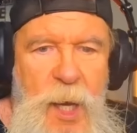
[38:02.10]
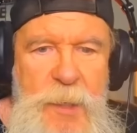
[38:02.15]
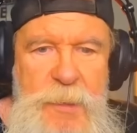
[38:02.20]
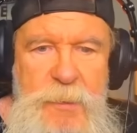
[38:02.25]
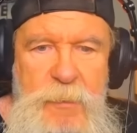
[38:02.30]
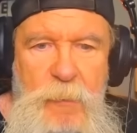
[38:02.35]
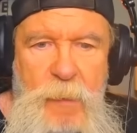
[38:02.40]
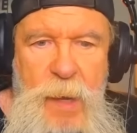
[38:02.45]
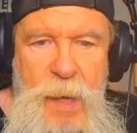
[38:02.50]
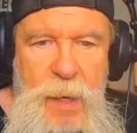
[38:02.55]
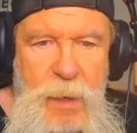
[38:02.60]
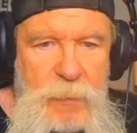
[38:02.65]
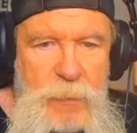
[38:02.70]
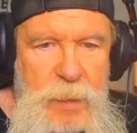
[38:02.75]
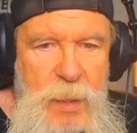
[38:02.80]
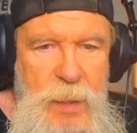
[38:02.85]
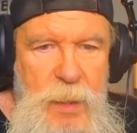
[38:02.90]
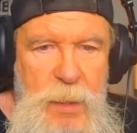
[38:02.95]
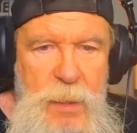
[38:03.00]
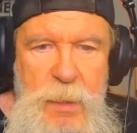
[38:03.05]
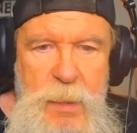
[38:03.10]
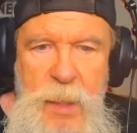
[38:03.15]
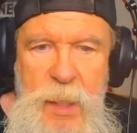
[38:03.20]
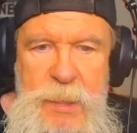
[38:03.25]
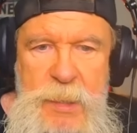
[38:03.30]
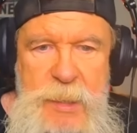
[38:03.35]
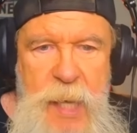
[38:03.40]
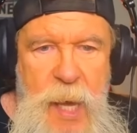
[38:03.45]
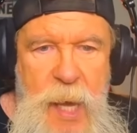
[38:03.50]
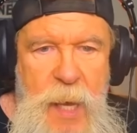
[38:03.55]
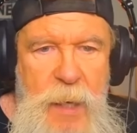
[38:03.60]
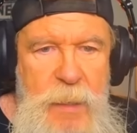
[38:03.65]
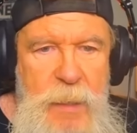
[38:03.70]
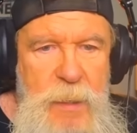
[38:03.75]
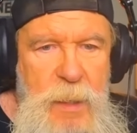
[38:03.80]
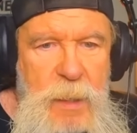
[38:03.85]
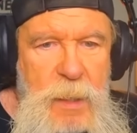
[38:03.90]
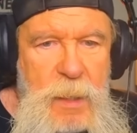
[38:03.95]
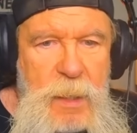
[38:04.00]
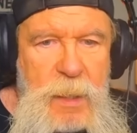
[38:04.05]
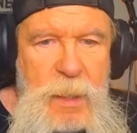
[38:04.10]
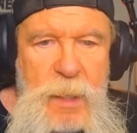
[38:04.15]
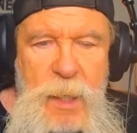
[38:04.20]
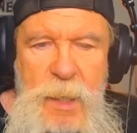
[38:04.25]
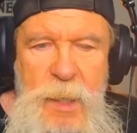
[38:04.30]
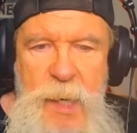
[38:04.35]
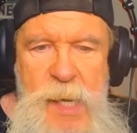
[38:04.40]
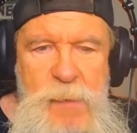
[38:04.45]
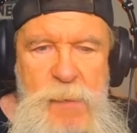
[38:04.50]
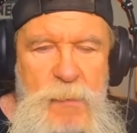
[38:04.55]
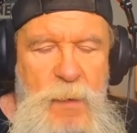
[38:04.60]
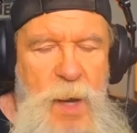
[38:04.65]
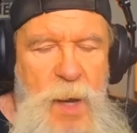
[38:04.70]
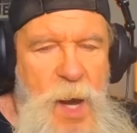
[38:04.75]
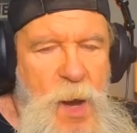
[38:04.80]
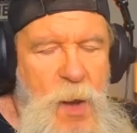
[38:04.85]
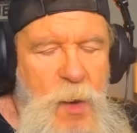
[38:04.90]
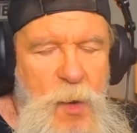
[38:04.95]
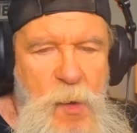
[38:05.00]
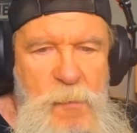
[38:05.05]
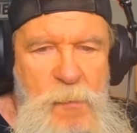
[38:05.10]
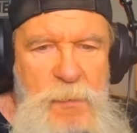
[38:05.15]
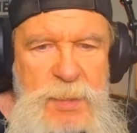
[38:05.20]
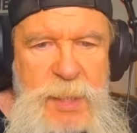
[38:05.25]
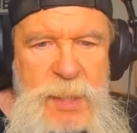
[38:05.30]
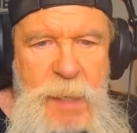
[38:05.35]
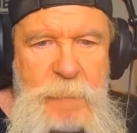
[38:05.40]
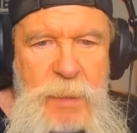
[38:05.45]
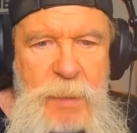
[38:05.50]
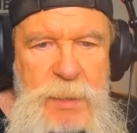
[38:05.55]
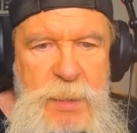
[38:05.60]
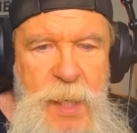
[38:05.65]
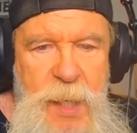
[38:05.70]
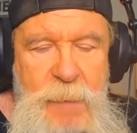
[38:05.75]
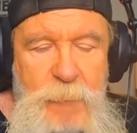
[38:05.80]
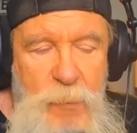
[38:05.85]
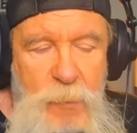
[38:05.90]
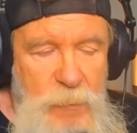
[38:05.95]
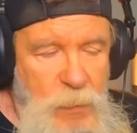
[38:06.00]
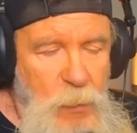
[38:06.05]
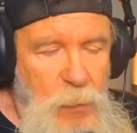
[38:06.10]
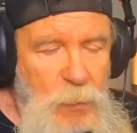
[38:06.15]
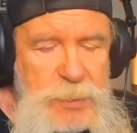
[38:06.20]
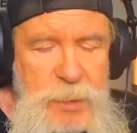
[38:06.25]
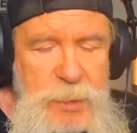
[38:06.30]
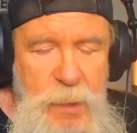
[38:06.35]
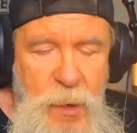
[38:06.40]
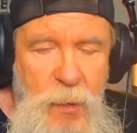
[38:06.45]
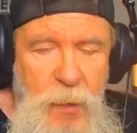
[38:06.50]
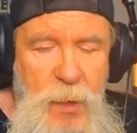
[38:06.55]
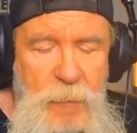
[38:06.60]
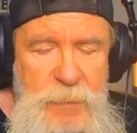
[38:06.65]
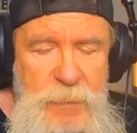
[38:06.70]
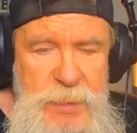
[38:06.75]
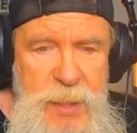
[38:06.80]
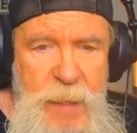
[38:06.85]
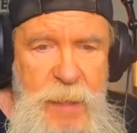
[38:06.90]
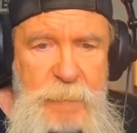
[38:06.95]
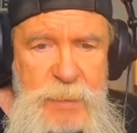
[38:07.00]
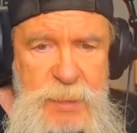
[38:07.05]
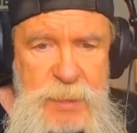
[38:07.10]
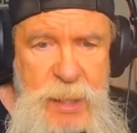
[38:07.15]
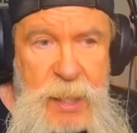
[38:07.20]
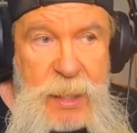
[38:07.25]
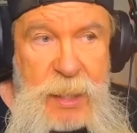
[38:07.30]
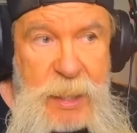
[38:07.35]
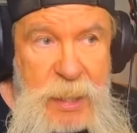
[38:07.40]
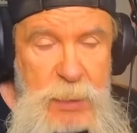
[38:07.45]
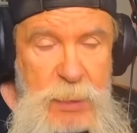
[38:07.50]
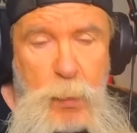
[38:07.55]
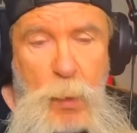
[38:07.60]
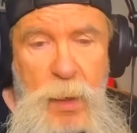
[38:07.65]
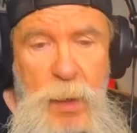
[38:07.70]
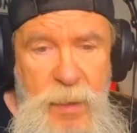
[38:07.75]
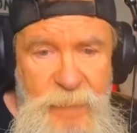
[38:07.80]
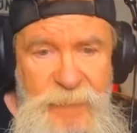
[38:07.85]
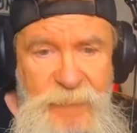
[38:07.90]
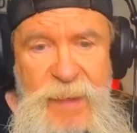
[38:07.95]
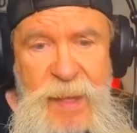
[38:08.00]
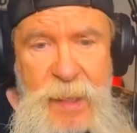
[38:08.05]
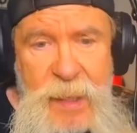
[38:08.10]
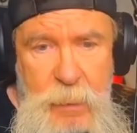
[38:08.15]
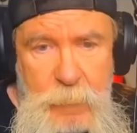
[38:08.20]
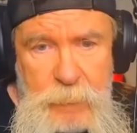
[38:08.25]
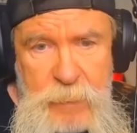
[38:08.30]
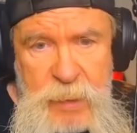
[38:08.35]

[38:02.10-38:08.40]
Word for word: crowd in Canada and they were all over Sami Zayn. of course, they're all over Sami Zayn. He's one of them.